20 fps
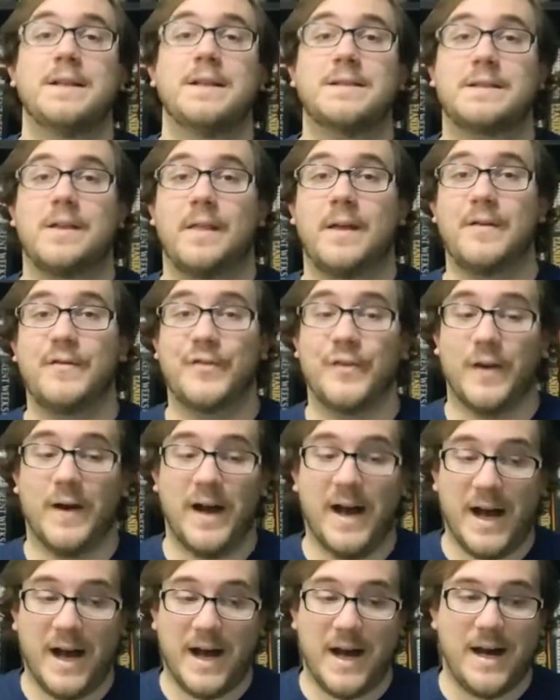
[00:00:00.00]
So then
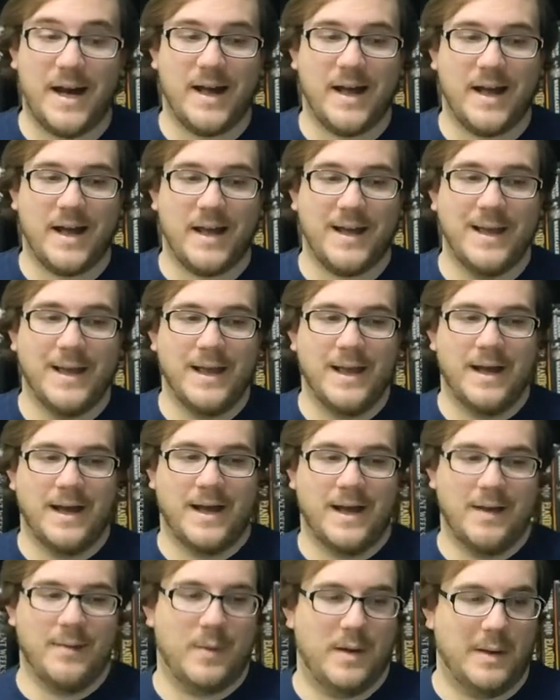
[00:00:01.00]
for I
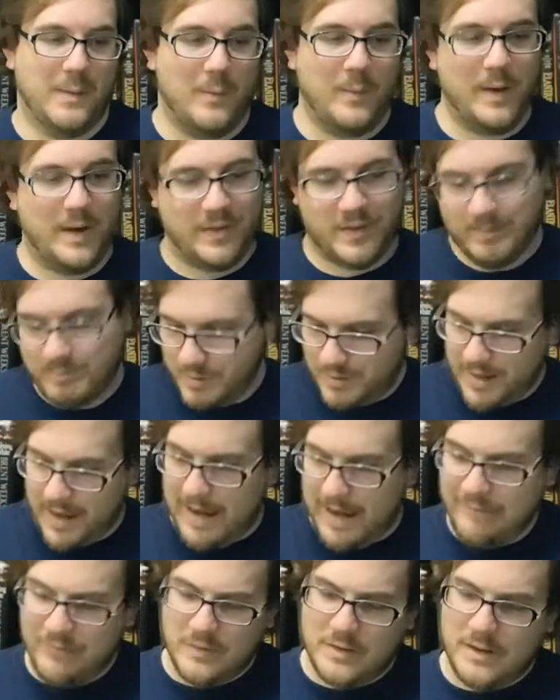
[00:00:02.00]
went with a book I
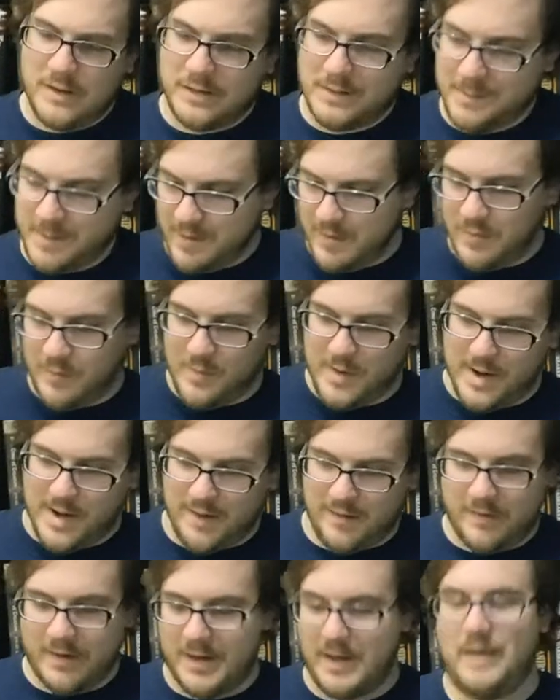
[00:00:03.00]
haven't talked about in a
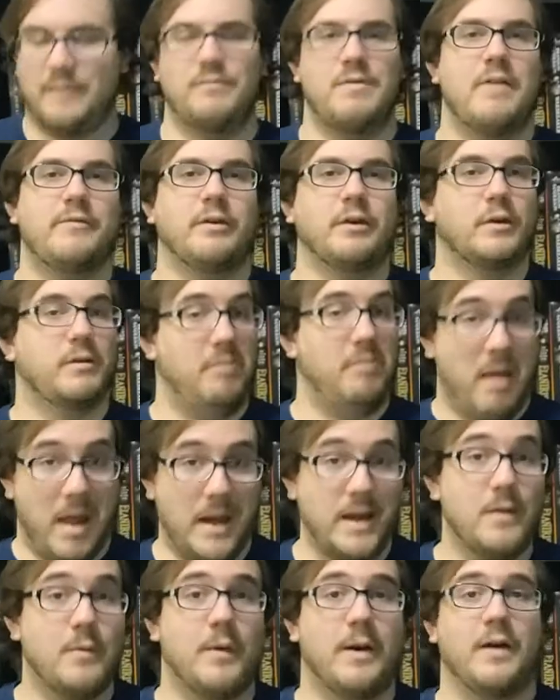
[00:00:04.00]
while, and I've never heard
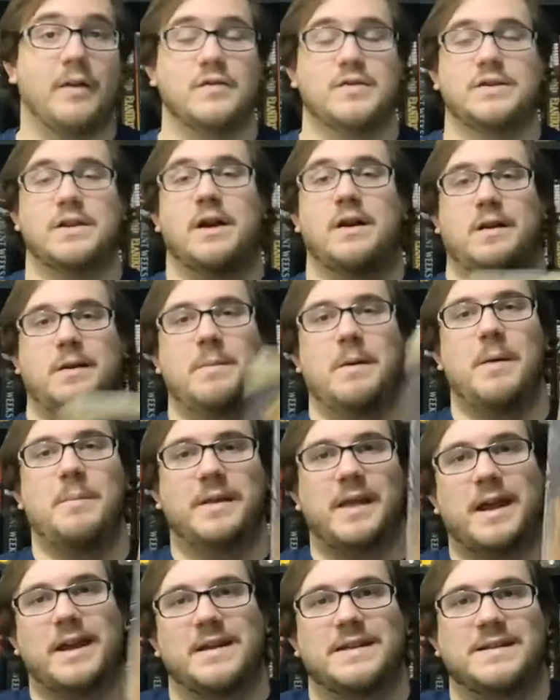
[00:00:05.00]
anyone else talk about,
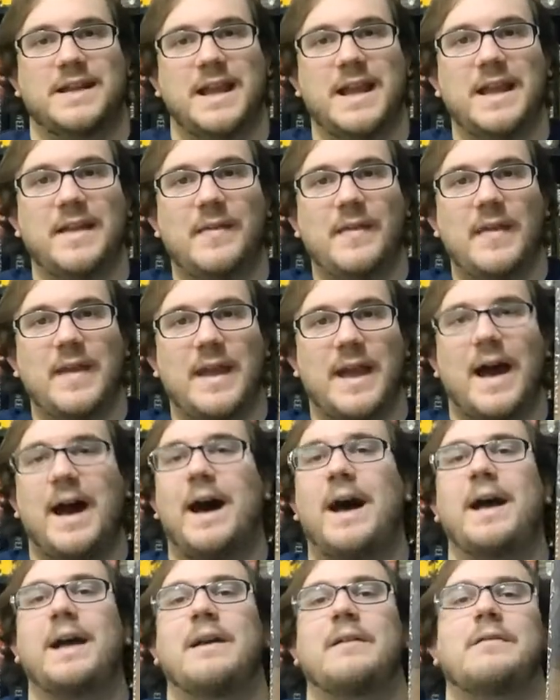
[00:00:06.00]
but that is In the
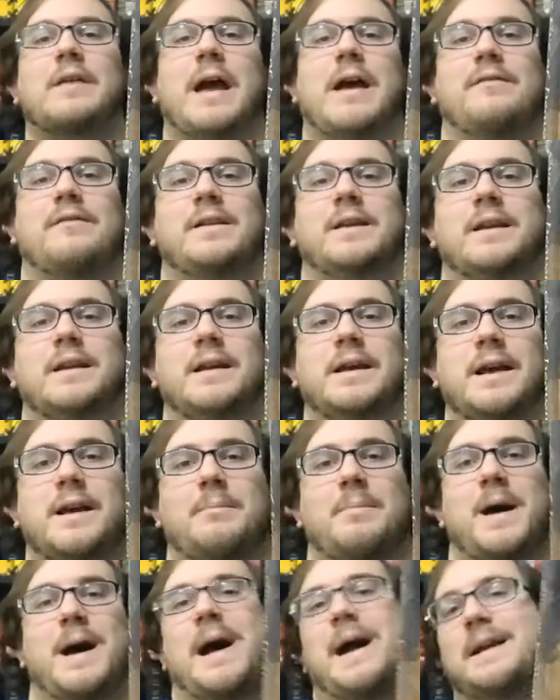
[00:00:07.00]
Eye of Heaven
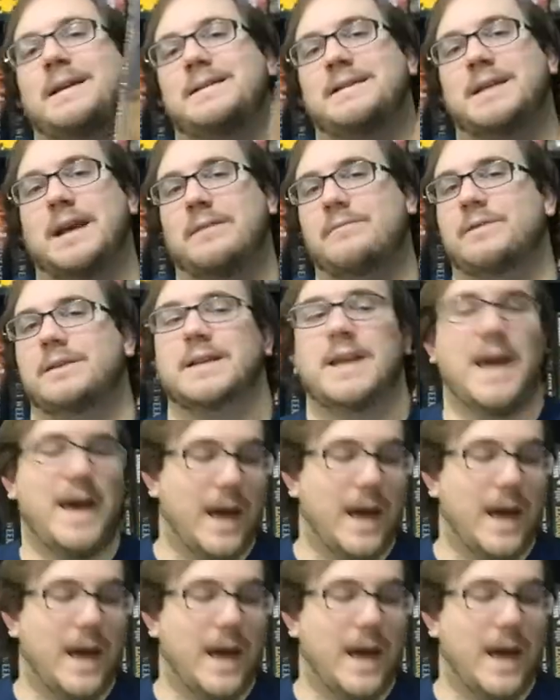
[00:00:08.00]
by David